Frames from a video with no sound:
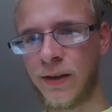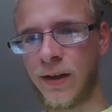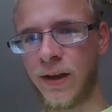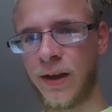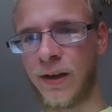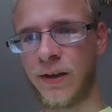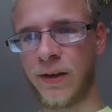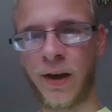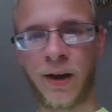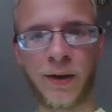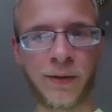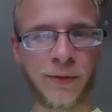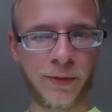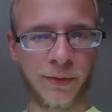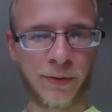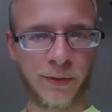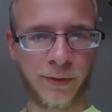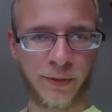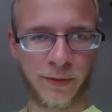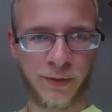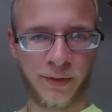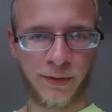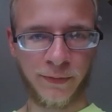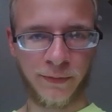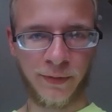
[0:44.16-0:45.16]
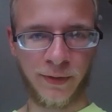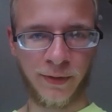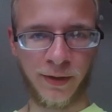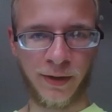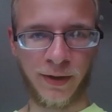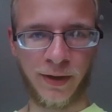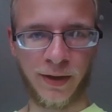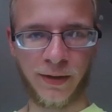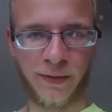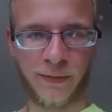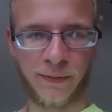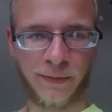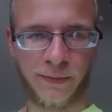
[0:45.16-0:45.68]
and
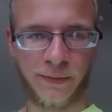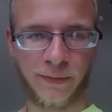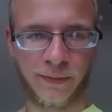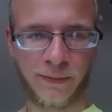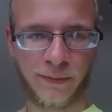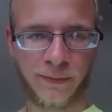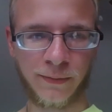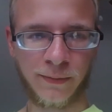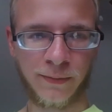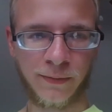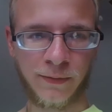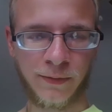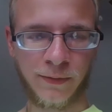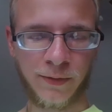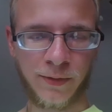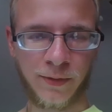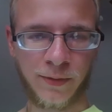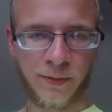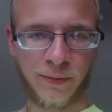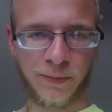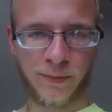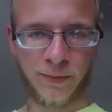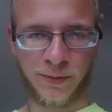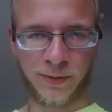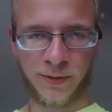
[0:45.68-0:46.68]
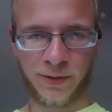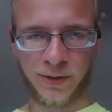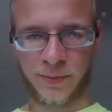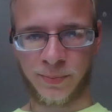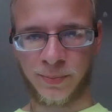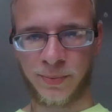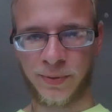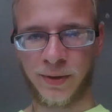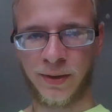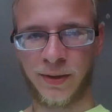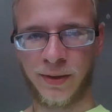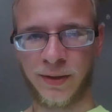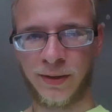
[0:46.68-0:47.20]
9.35, which is
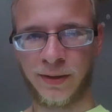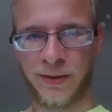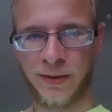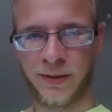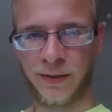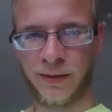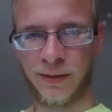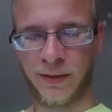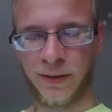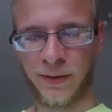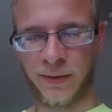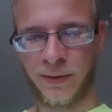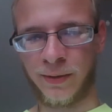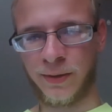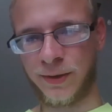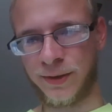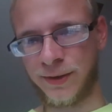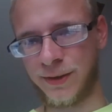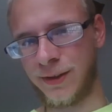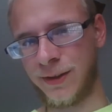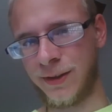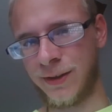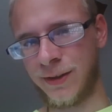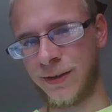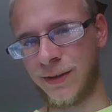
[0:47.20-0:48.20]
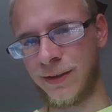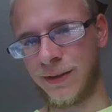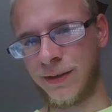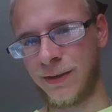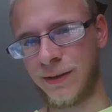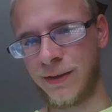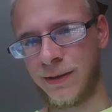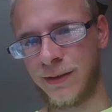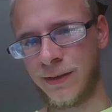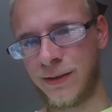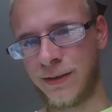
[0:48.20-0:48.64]
probably the lowest end.